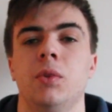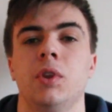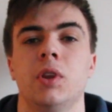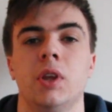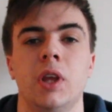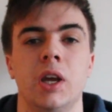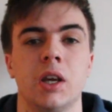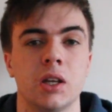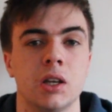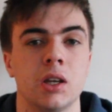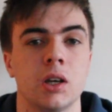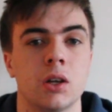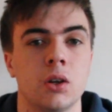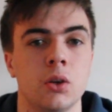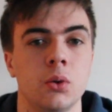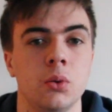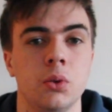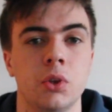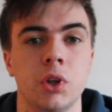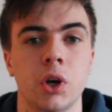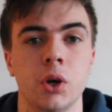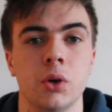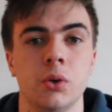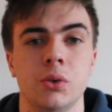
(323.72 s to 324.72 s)
They can
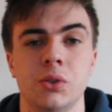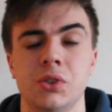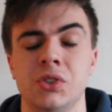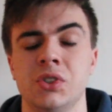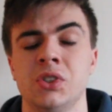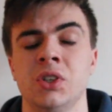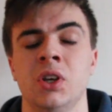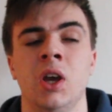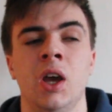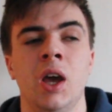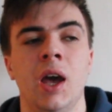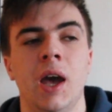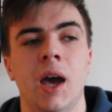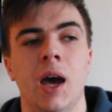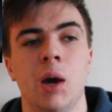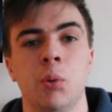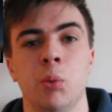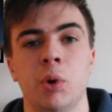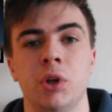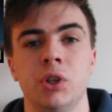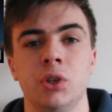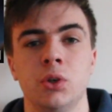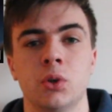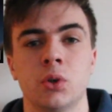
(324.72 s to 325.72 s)
include those,
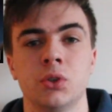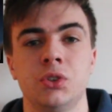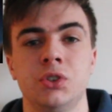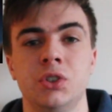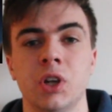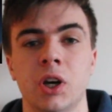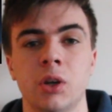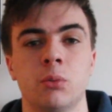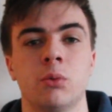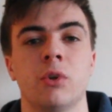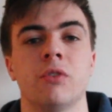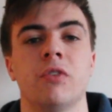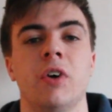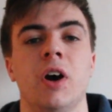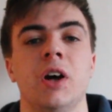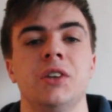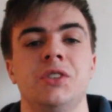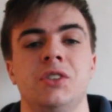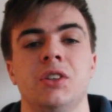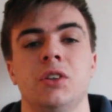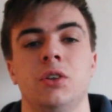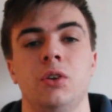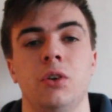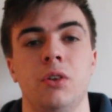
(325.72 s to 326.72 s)
and when you're done
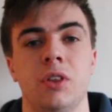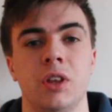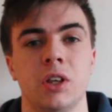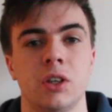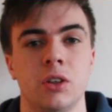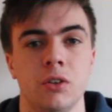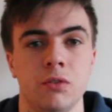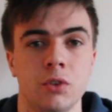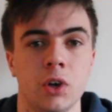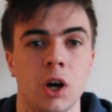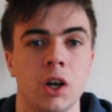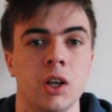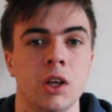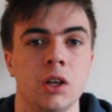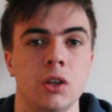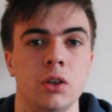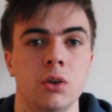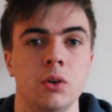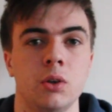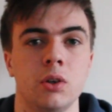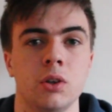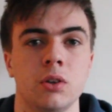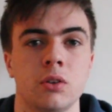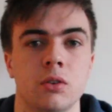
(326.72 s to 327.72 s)
revising and you think you've got it,
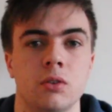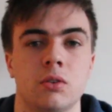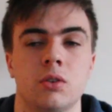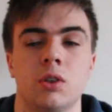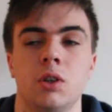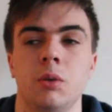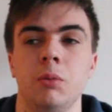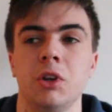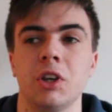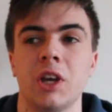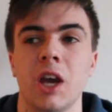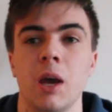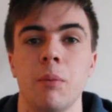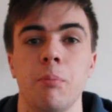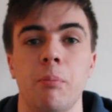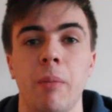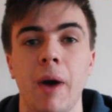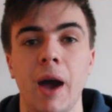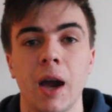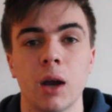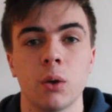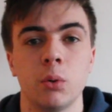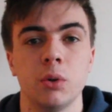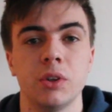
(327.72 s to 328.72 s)
you can communicate
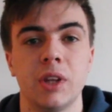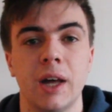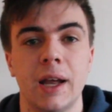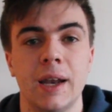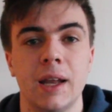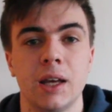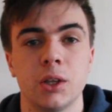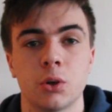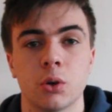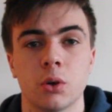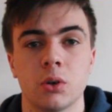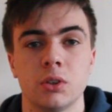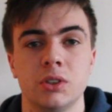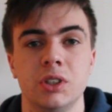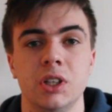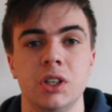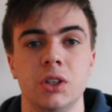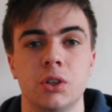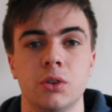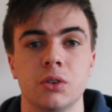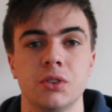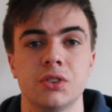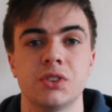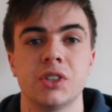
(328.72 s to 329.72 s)
back with that lecturer or
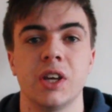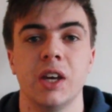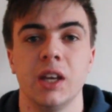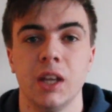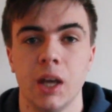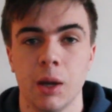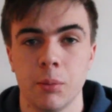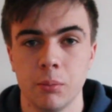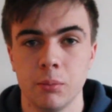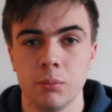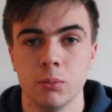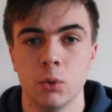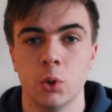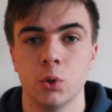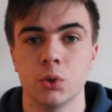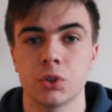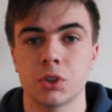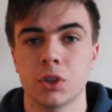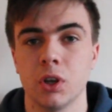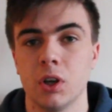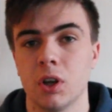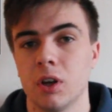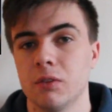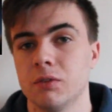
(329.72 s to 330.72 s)
teacher and say, yep,
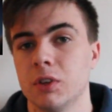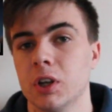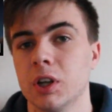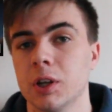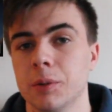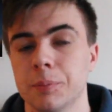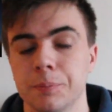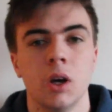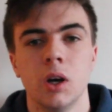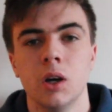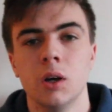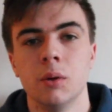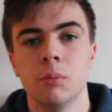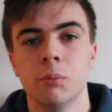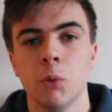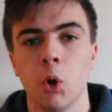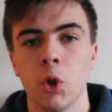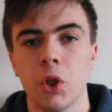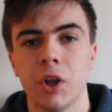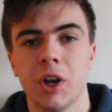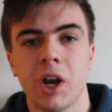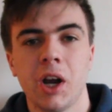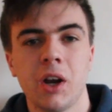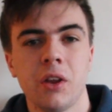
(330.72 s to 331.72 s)
all's good, I've done it.
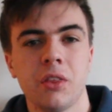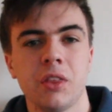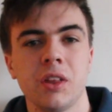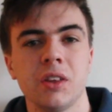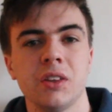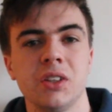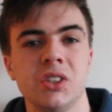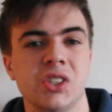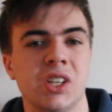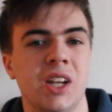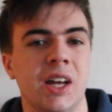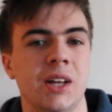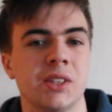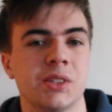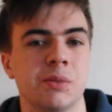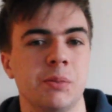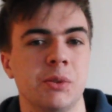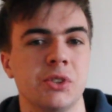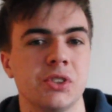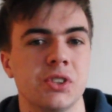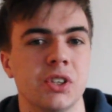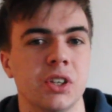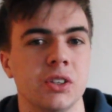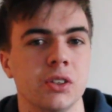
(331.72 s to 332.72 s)
More than anything, these
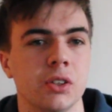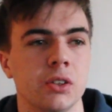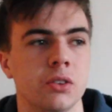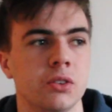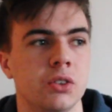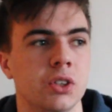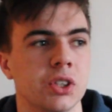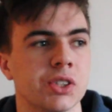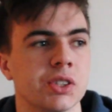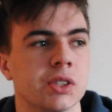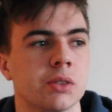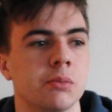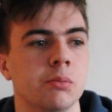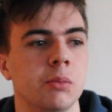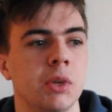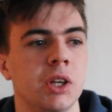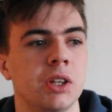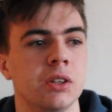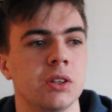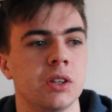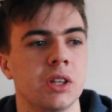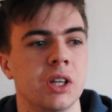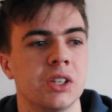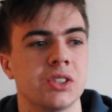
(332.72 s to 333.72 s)
announcements just
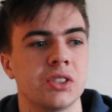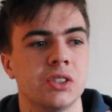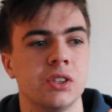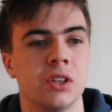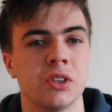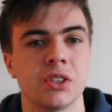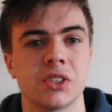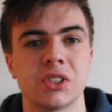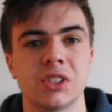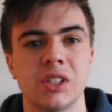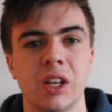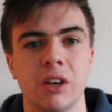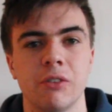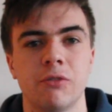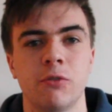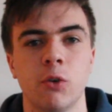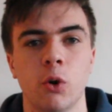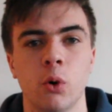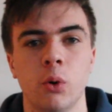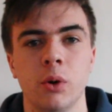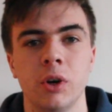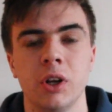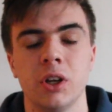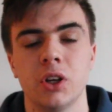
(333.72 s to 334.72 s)
mean that there's another step
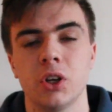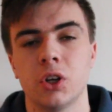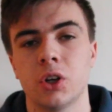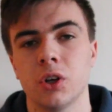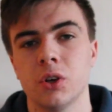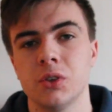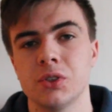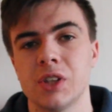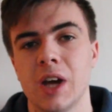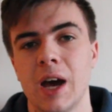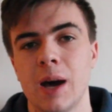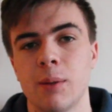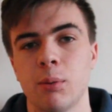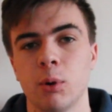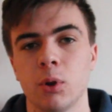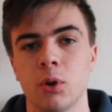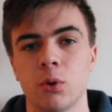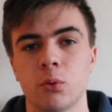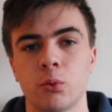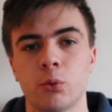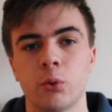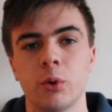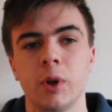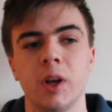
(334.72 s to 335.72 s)
forward, and it shows that
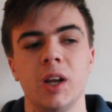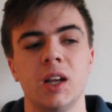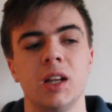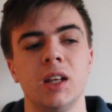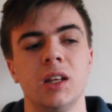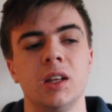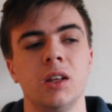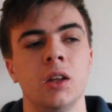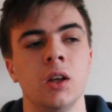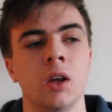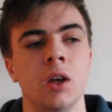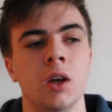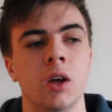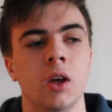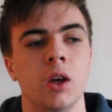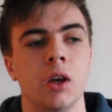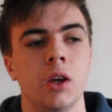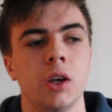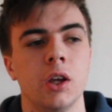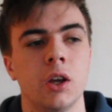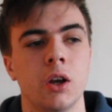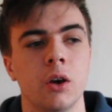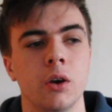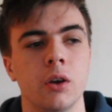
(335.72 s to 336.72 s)
Apple are really,
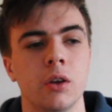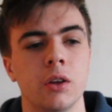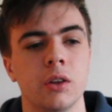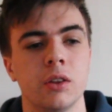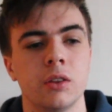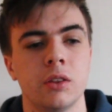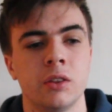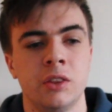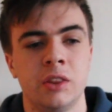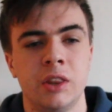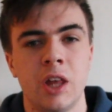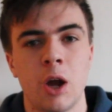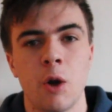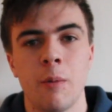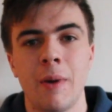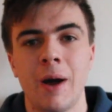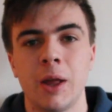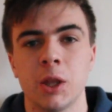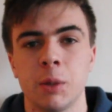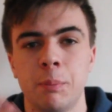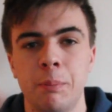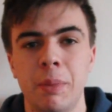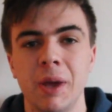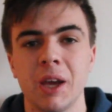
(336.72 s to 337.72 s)
you know, they're
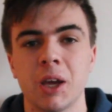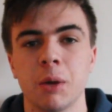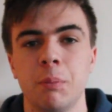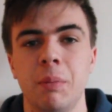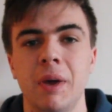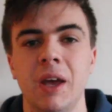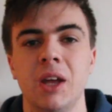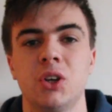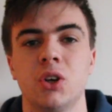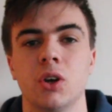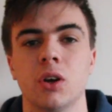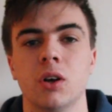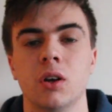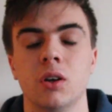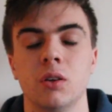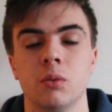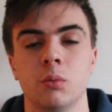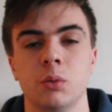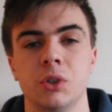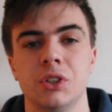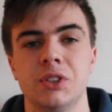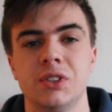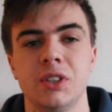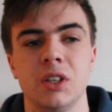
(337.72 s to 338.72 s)
about the bigger picture.
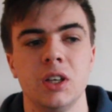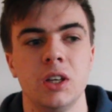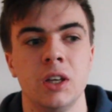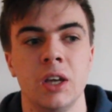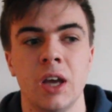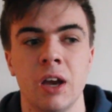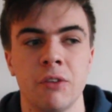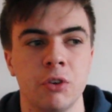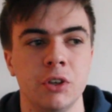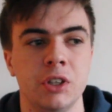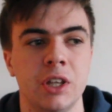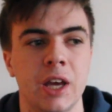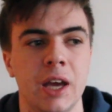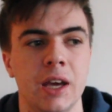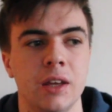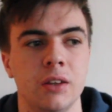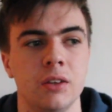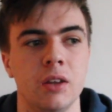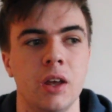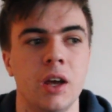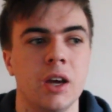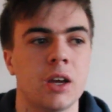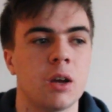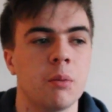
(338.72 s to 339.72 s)
We see every
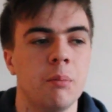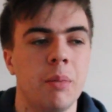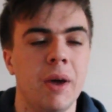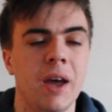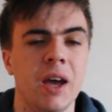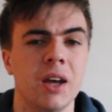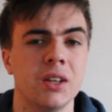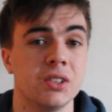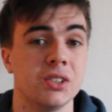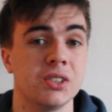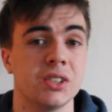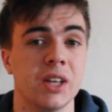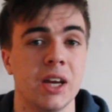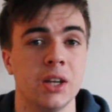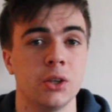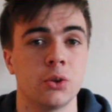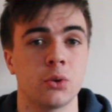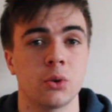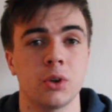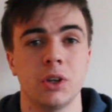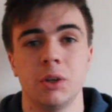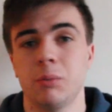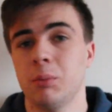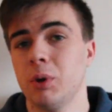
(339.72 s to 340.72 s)
day their competitors,
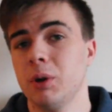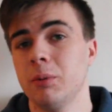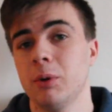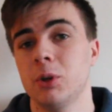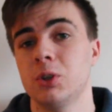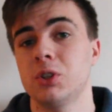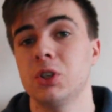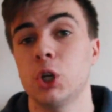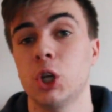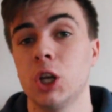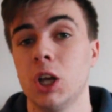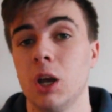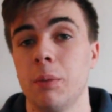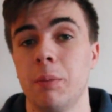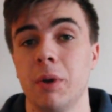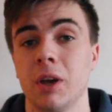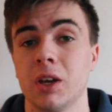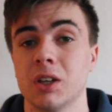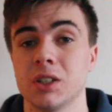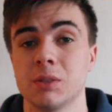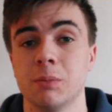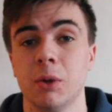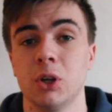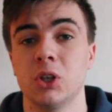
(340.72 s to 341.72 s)
Android, pretty much just
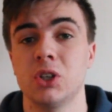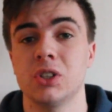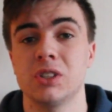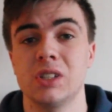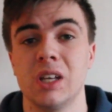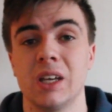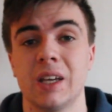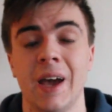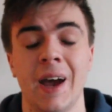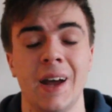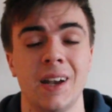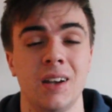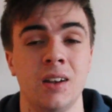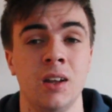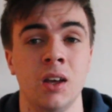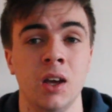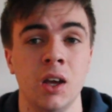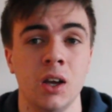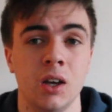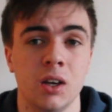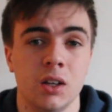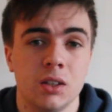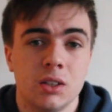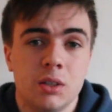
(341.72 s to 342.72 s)
shipping as much as they can
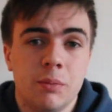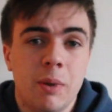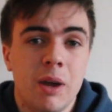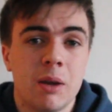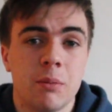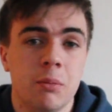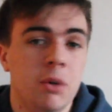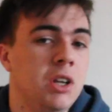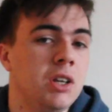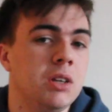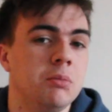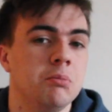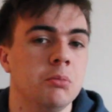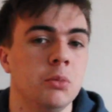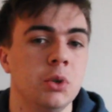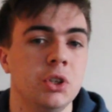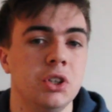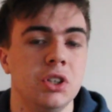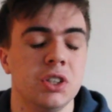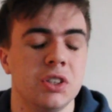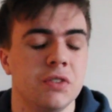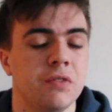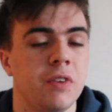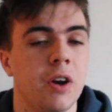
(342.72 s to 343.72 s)
to make money,
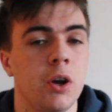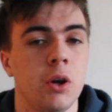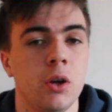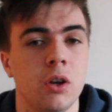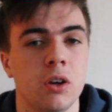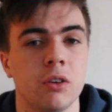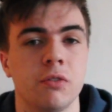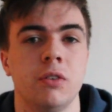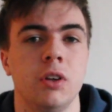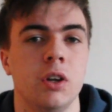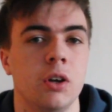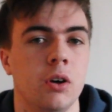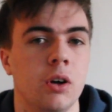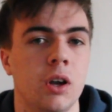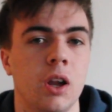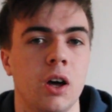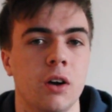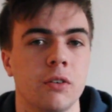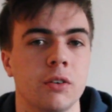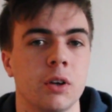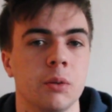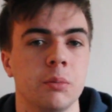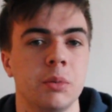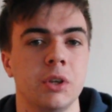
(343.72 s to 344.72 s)
which is fair enough. You know, a
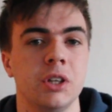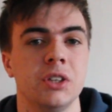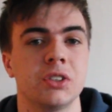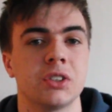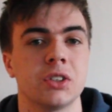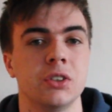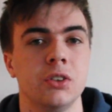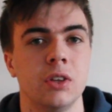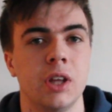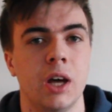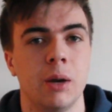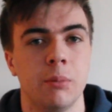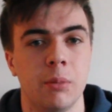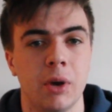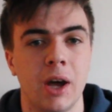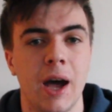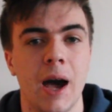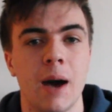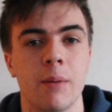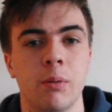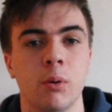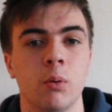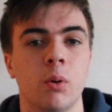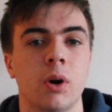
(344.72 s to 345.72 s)
lot of companies can do that,
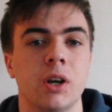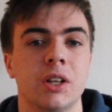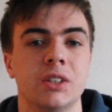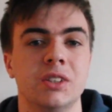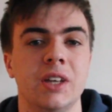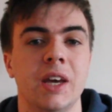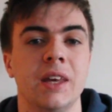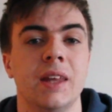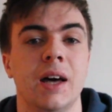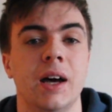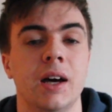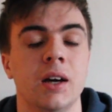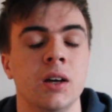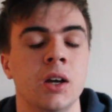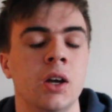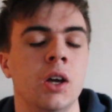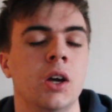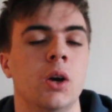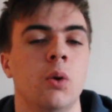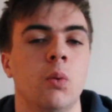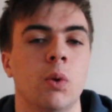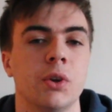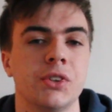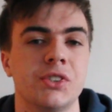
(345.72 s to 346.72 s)
but Apple want to take that
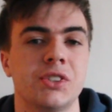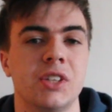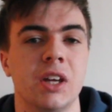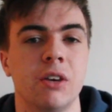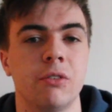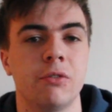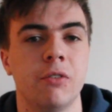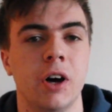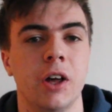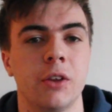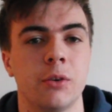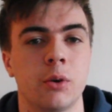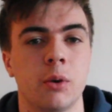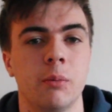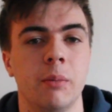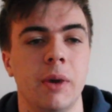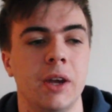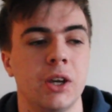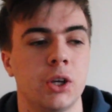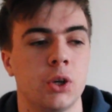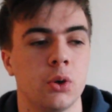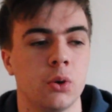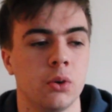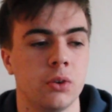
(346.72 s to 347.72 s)
one step further and
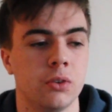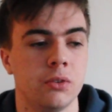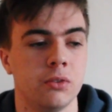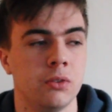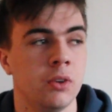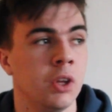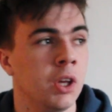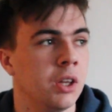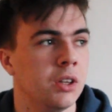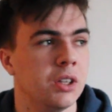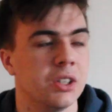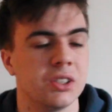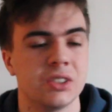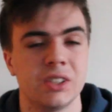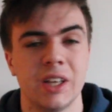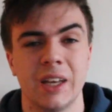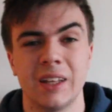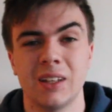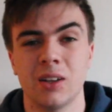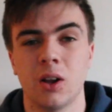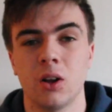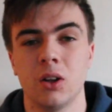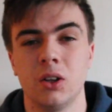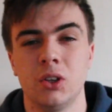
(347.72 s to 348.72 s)
make sure this
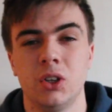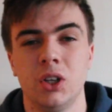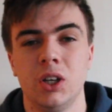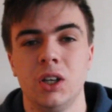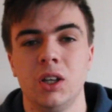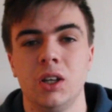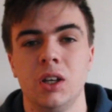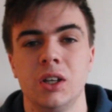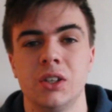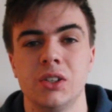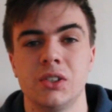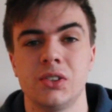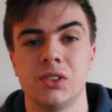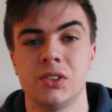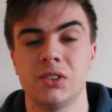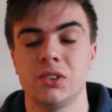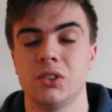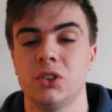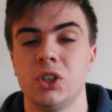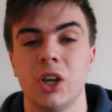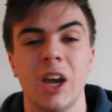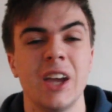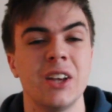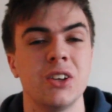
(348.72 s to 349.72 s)
technology is
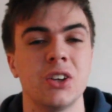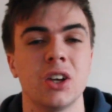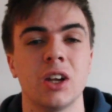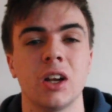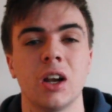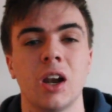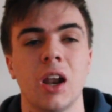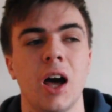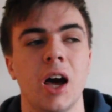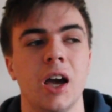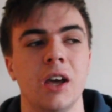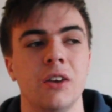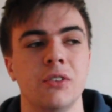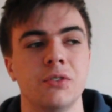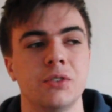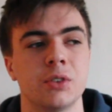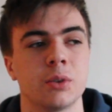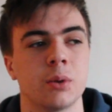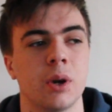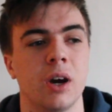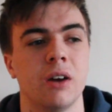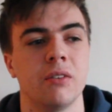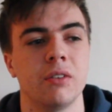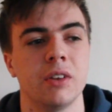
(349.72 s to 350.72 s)
changing
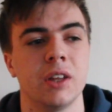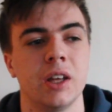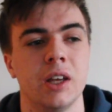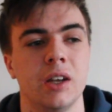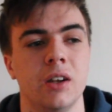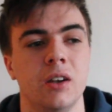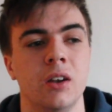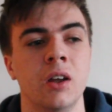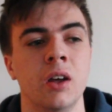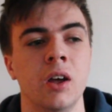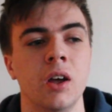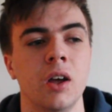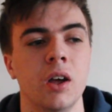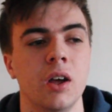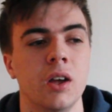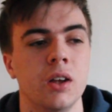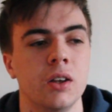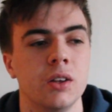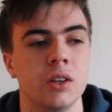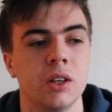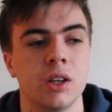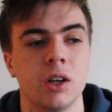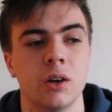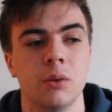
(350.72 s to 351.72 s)
lives rather than,
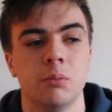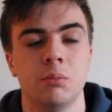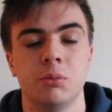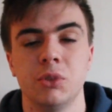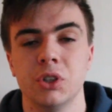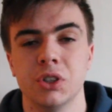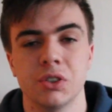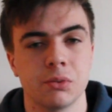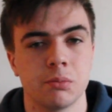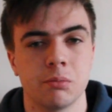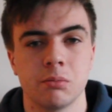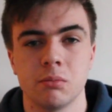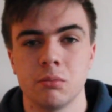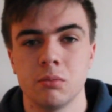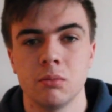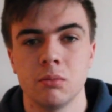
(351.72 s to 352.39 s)
you know, just,